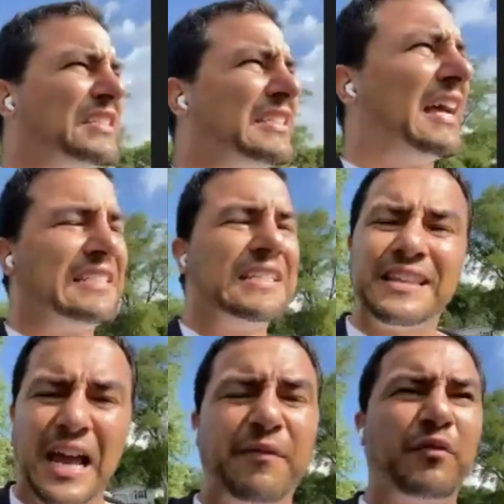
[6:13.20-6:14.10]
was
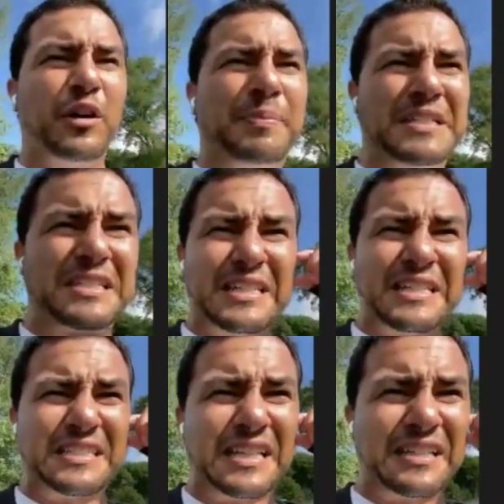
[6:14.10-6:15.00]
that, yeah, they have a real
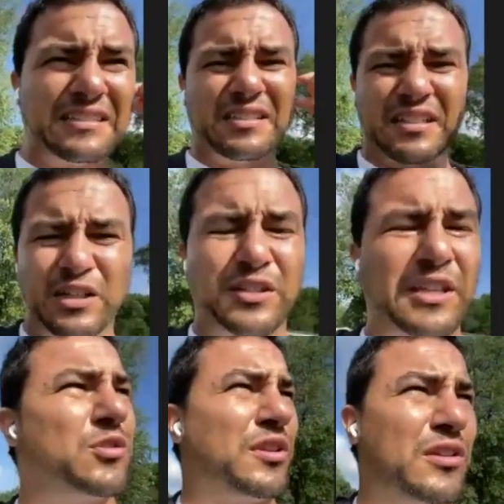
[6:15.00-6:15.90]
business and
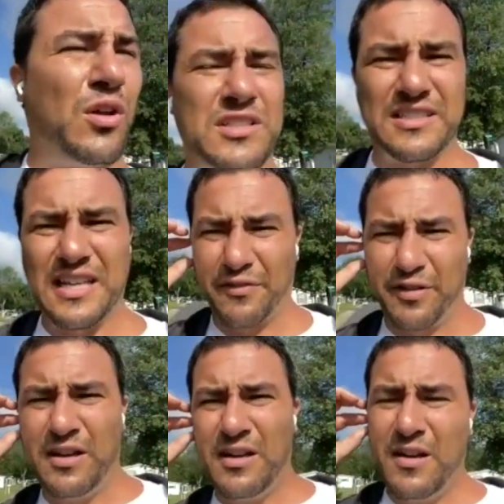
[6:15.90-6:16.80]
you know they do all the law
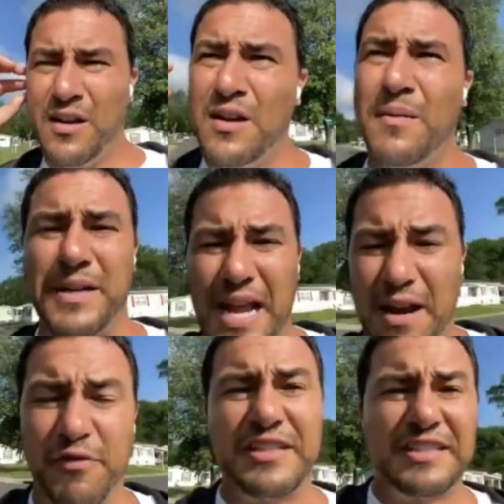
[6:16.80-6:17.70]
stuff,
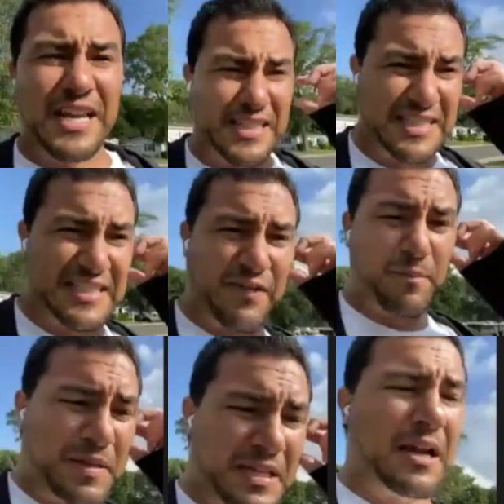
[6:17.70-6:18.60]
but every day at
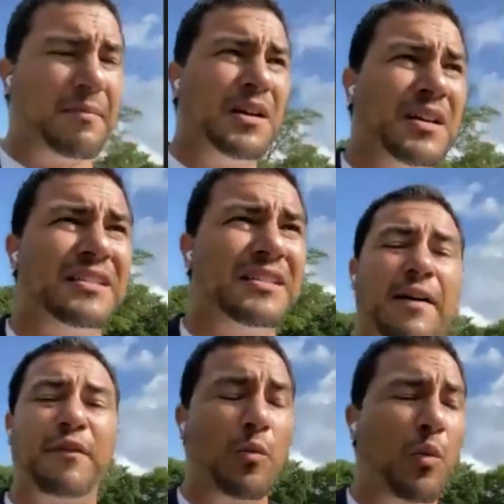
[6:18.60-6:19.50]
7 p.m.
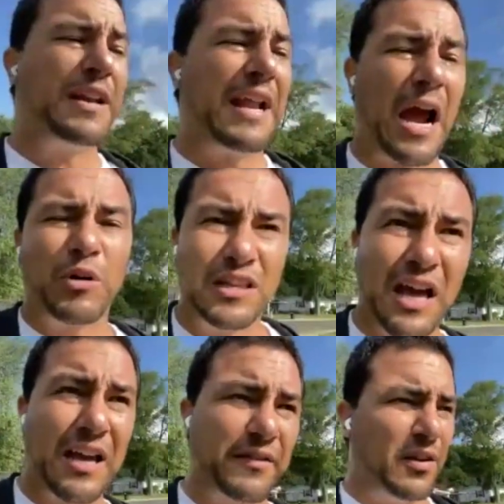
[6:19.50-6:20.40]
they have a 1
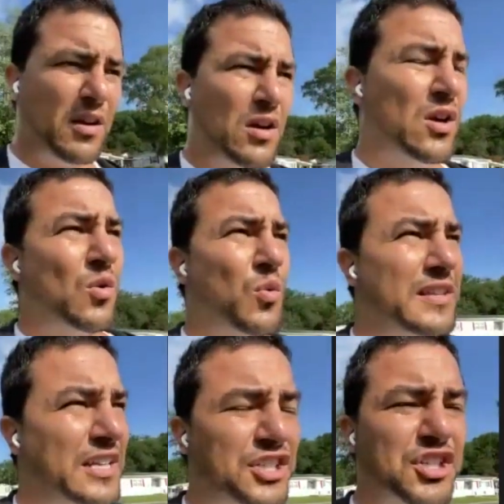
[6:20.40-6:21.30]
hour live
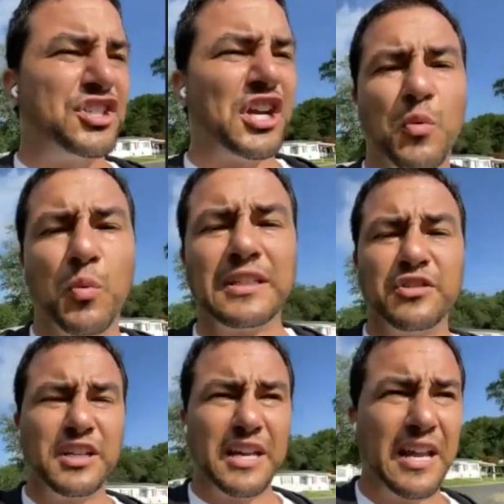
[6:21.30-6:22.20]
where they just
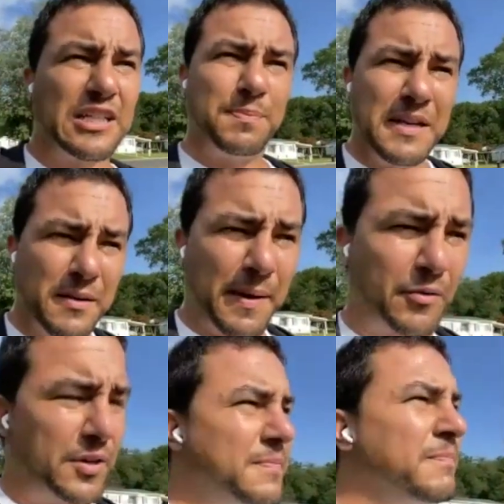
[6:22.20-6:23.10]
share what their day has
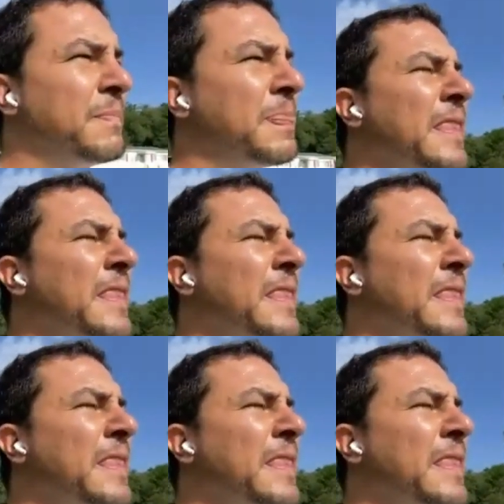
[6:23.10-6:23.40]
been about.